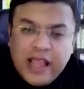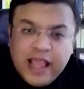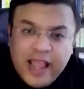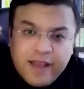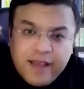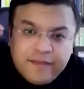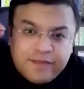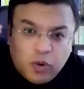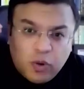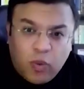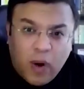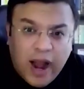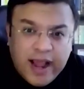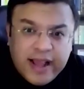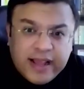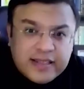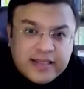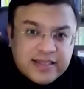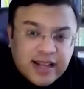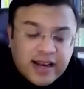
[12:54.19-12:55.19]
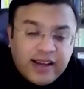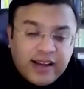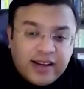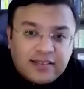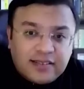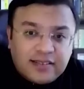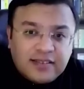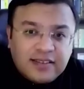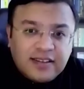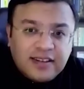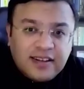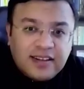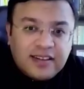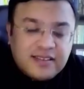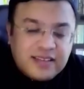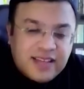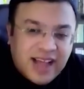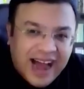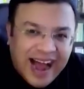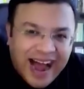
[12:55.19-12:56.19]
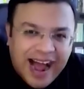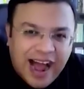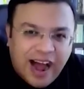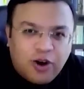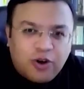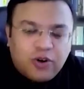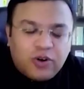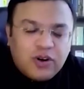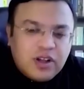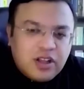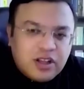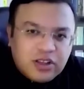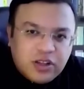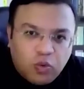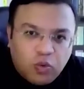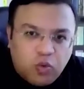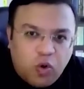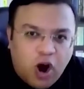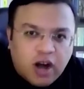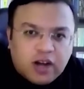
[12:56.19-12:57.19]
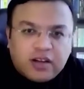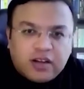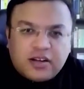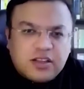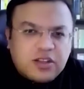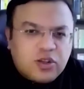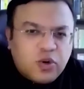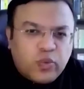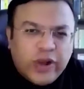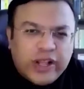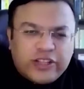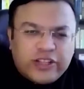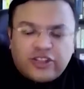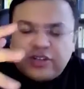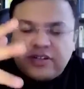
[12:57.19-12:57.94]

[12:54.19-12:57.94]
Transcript: If the why is clear, the how, the what, the which